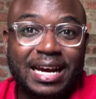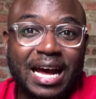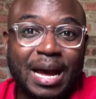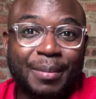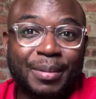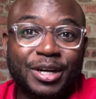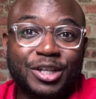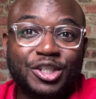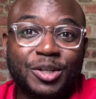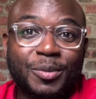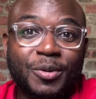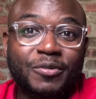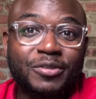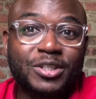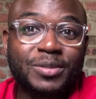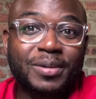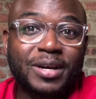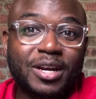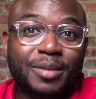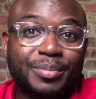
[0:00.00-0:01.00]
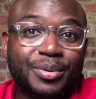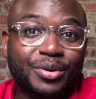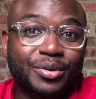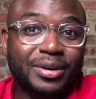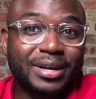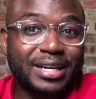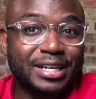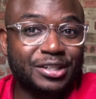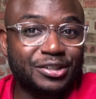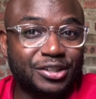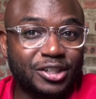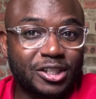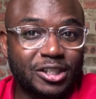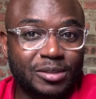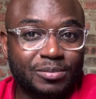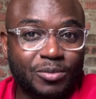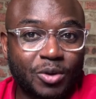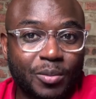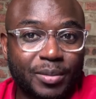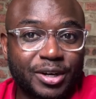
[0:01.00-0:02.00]
I'm going to jump over to my computer in just
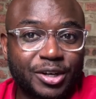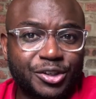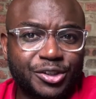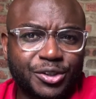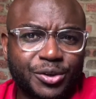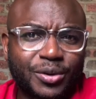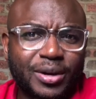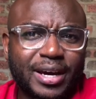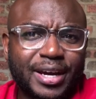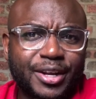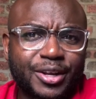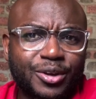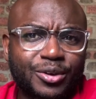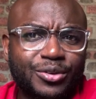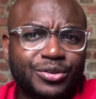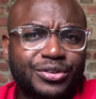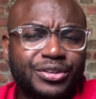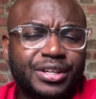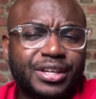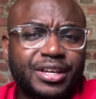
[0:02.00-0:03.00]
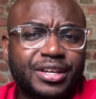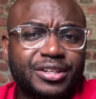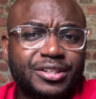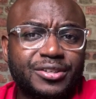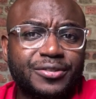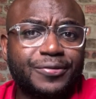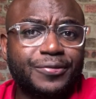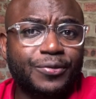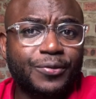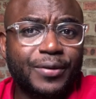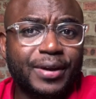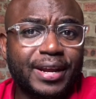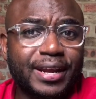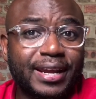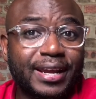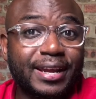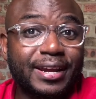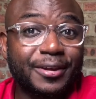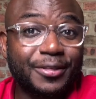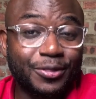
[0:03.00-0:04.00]
a moment and show you how to use these
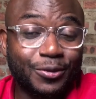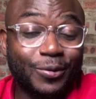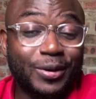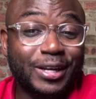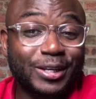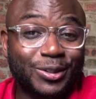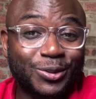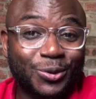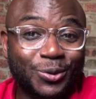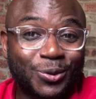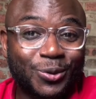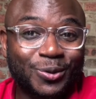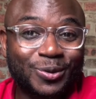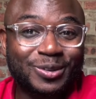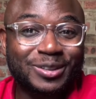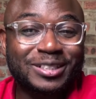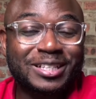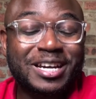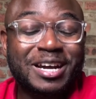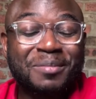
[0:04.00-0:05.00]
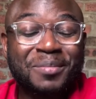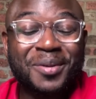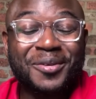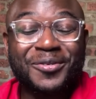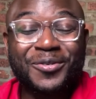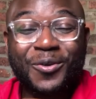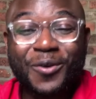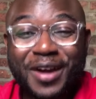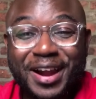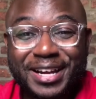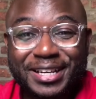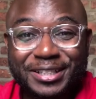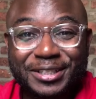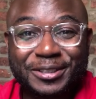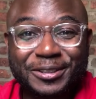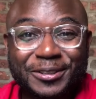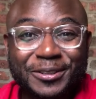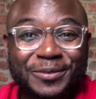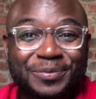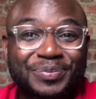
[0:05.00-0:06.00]
free 3 tools. Before I
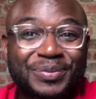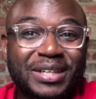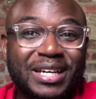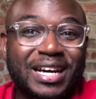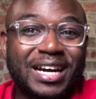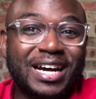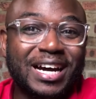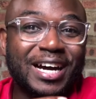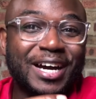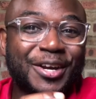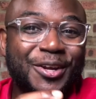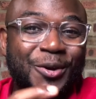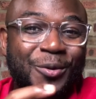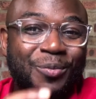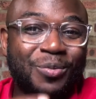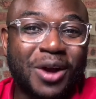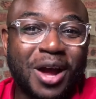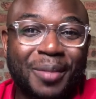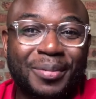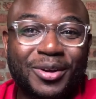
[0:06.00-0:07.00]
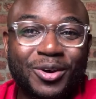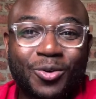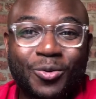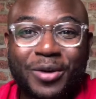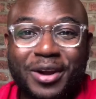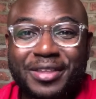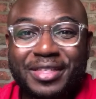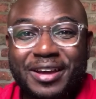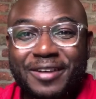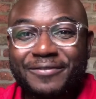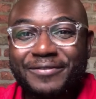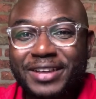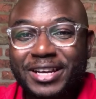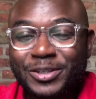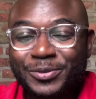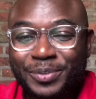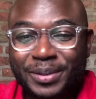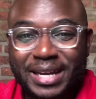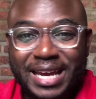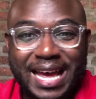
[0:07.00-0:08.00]
do, you're probably aware that
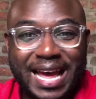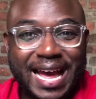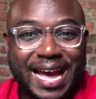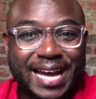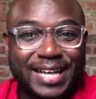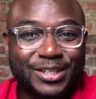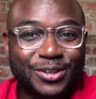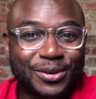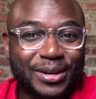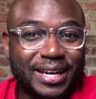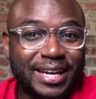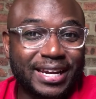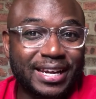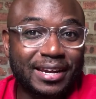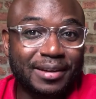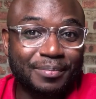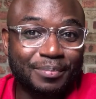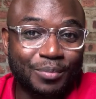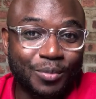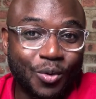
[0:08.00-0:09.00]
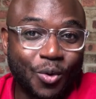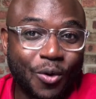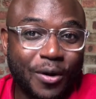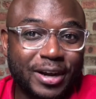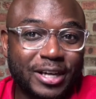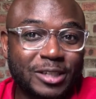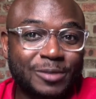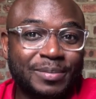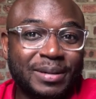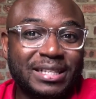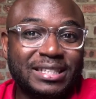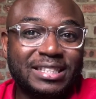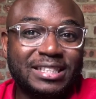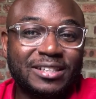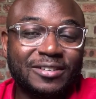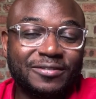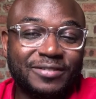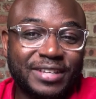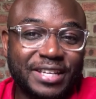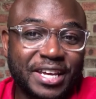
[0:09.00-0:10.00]
Facebook ads are getting more
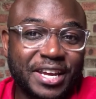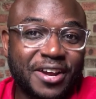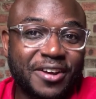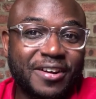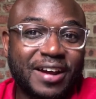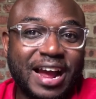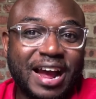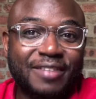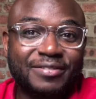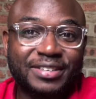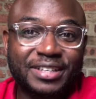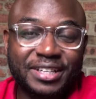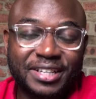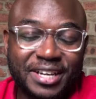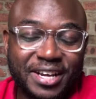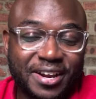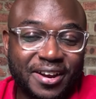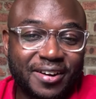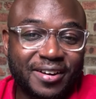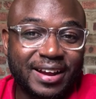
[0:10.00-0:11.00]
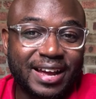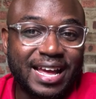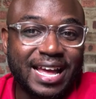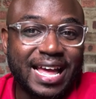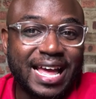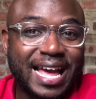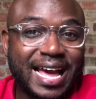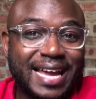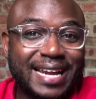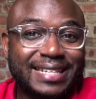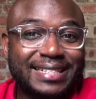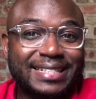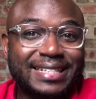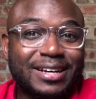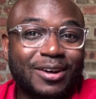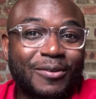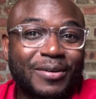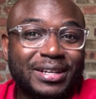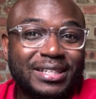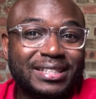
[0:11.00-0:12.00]
expensive year after year, and it's
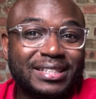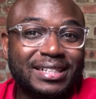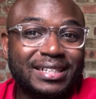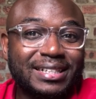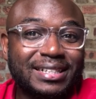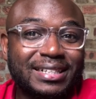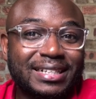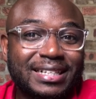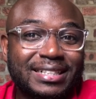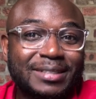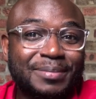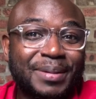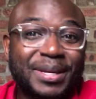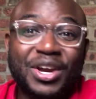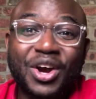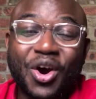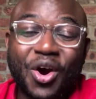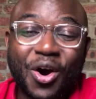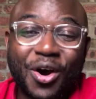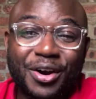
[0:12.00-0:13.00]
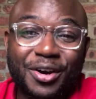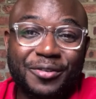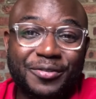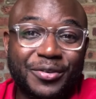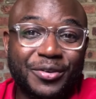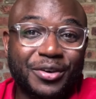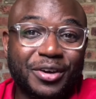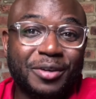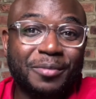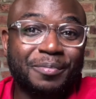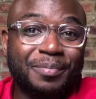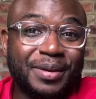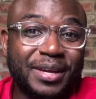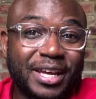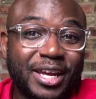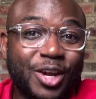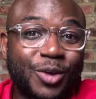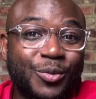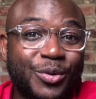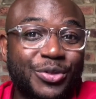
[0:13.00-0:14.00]
going to be harder for you to
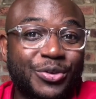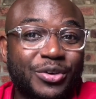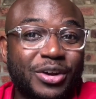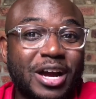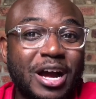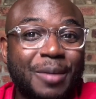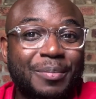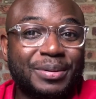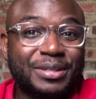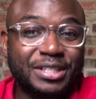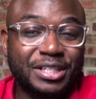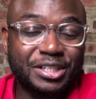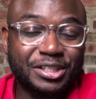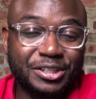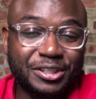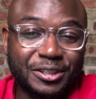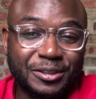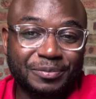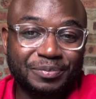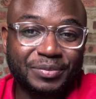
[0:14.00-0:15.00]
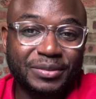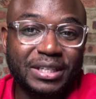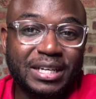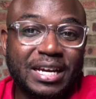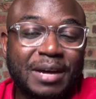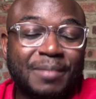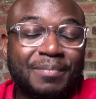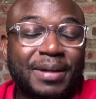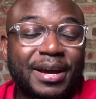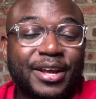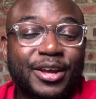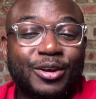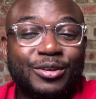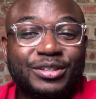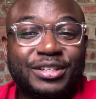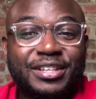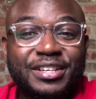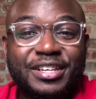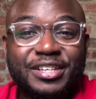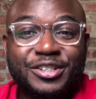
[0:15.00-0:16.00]
compete with your competition. By
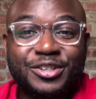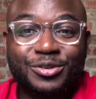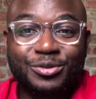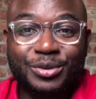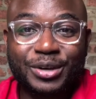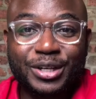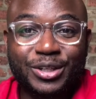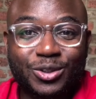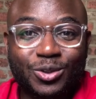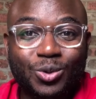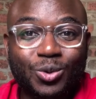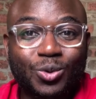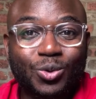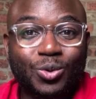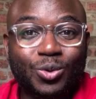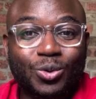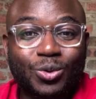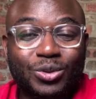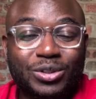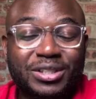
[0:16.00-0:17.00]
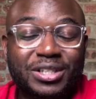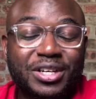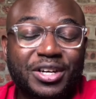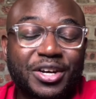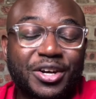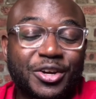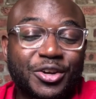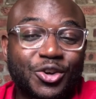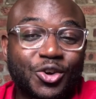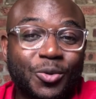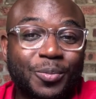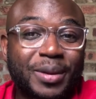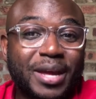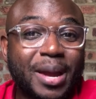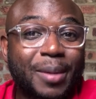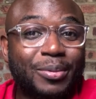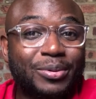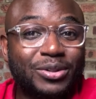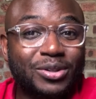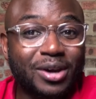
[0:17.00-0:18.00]
using these 3 tools, you'll be
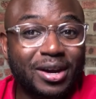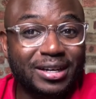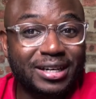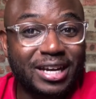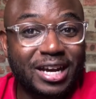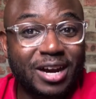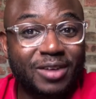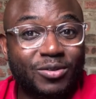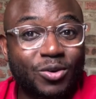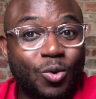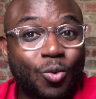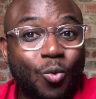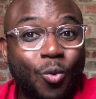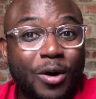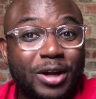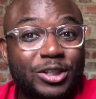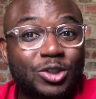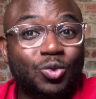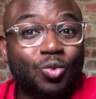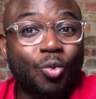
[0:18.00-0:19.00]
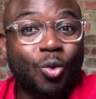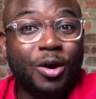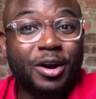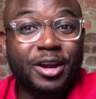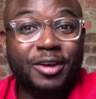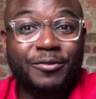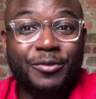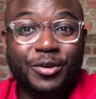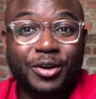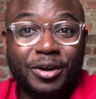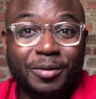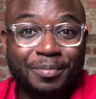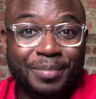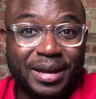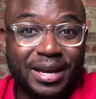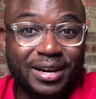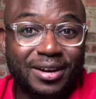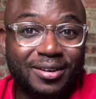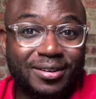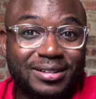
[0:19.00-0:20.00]
able to uncover what's working for your
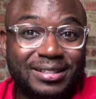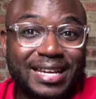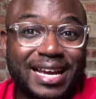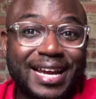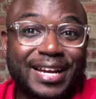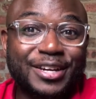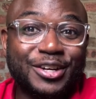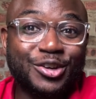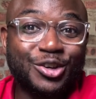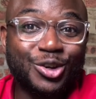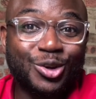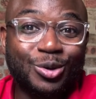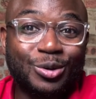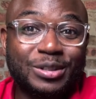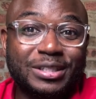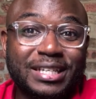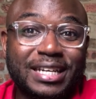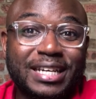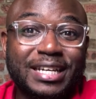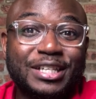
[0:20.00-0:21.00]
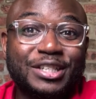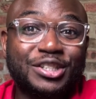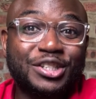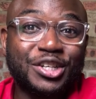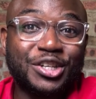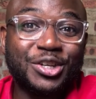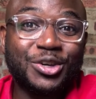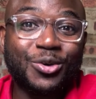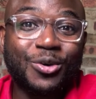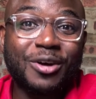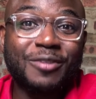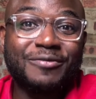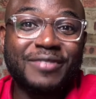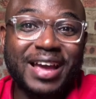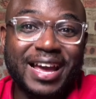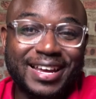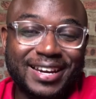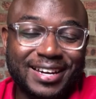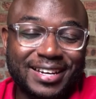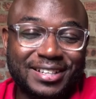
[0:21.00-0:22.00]
competitors and use it to your
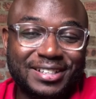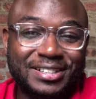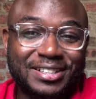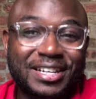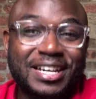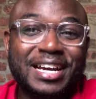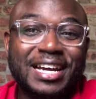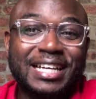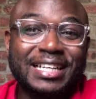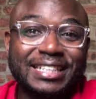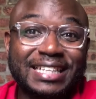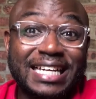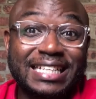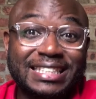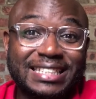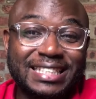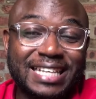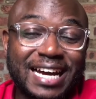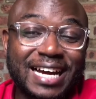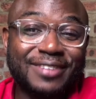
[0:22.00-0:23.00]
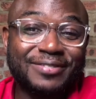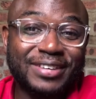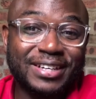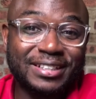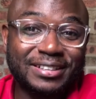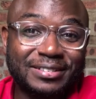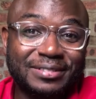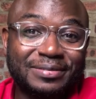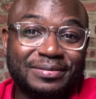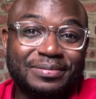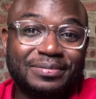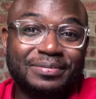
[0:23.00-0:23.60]
advantage. Let's dive in.